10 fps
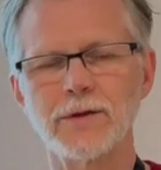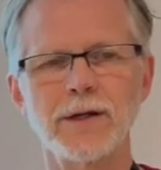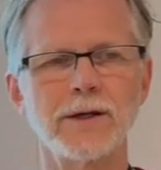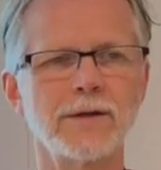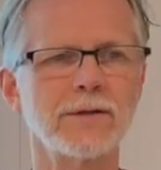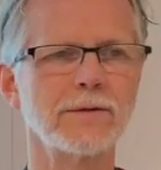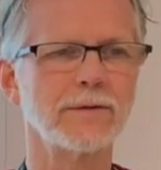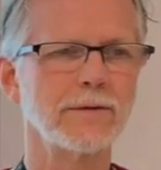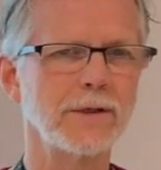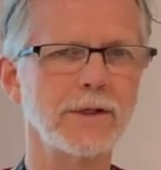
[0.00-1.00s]
then
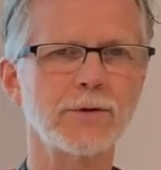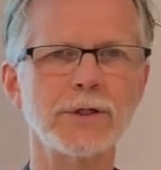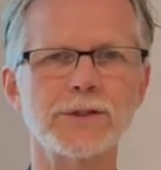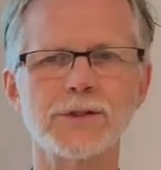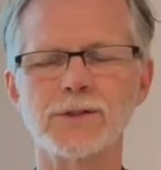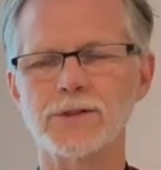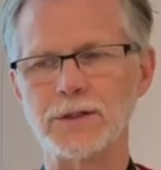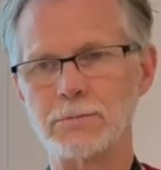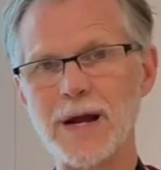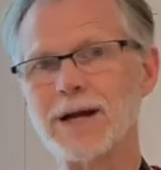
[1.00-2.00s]
increases the
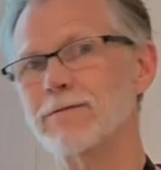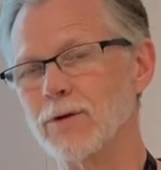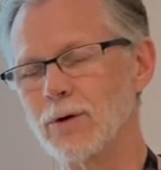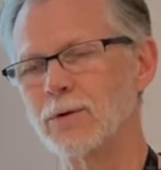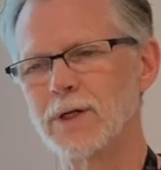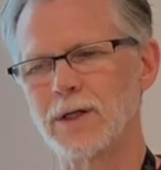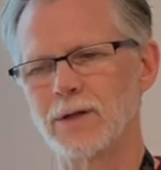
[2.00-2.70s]
backflow,